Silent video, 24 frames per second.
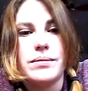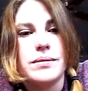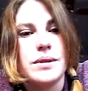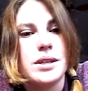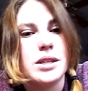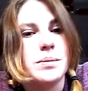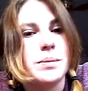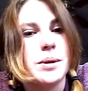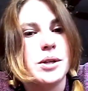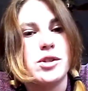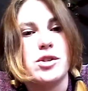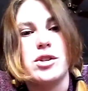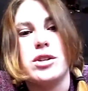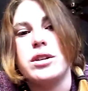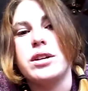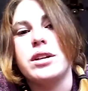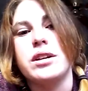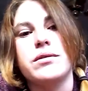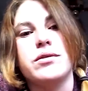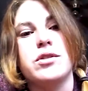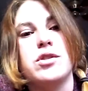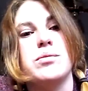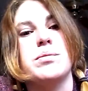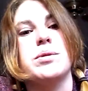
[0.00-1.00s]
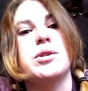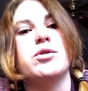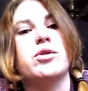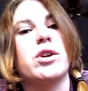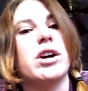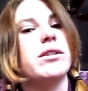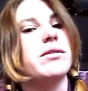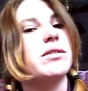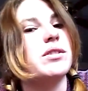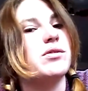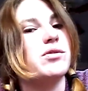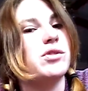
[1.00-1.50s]
especially if you've been
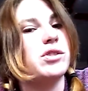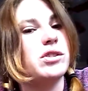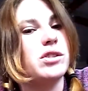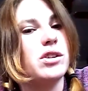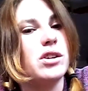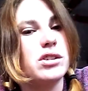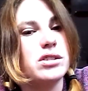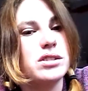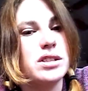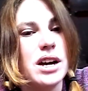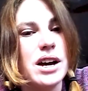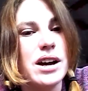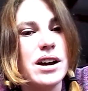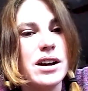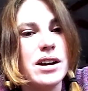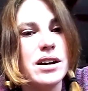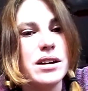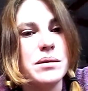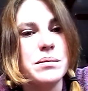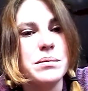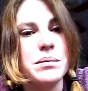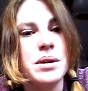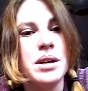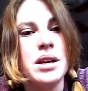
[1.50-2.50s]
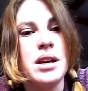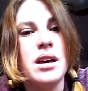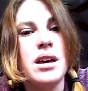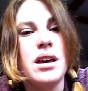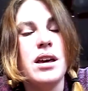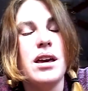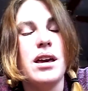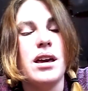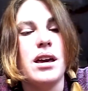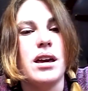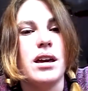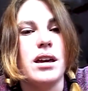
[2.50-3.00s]
driving for a long time
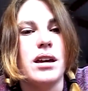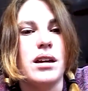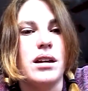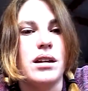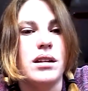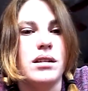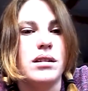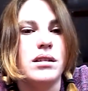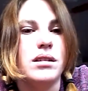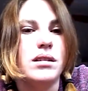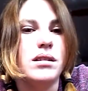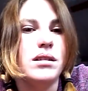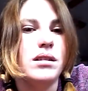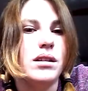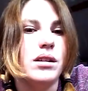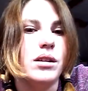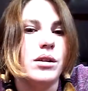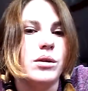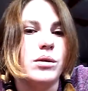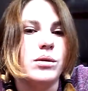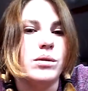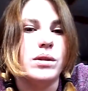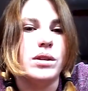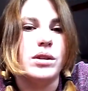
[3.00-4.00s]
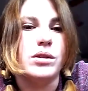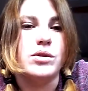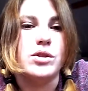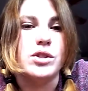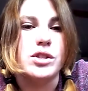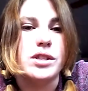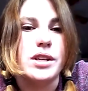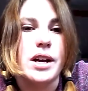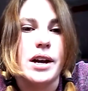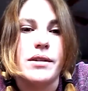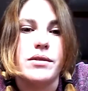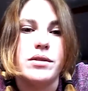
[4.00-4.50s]
and you know you
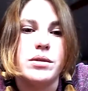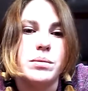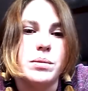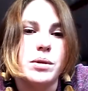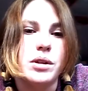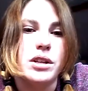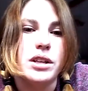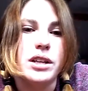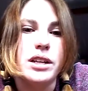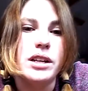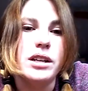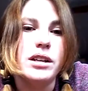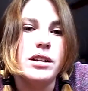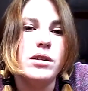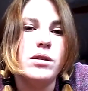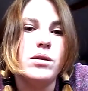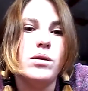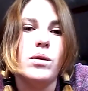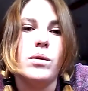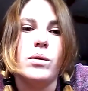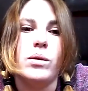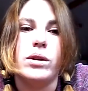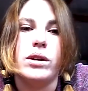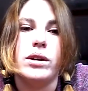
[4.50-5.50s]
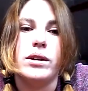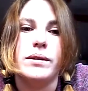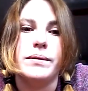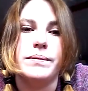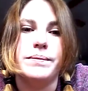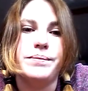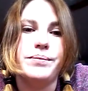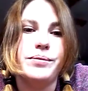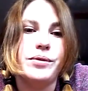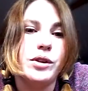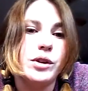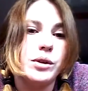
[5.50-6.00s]
just have to pull in,
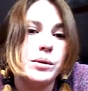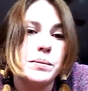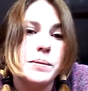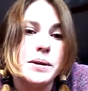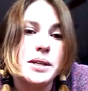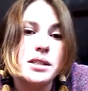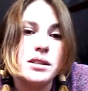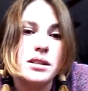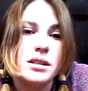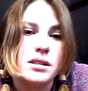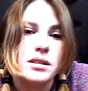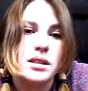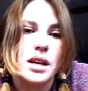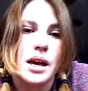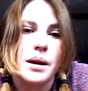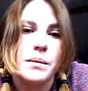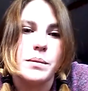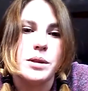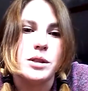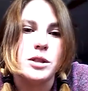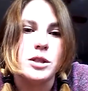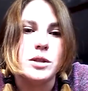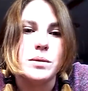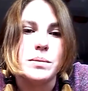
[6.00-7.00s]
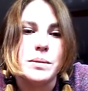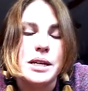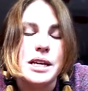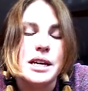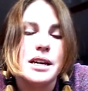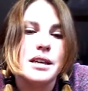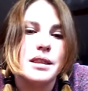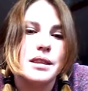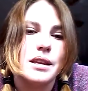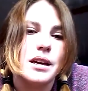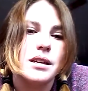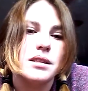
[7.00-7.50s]
or your business happens to
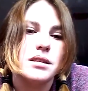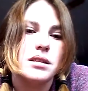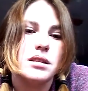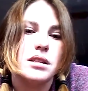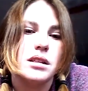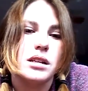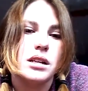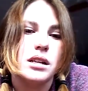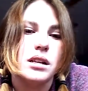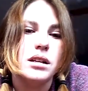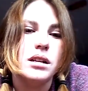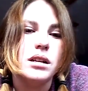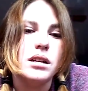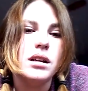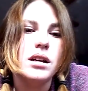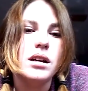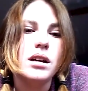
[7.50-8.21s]
be in that city.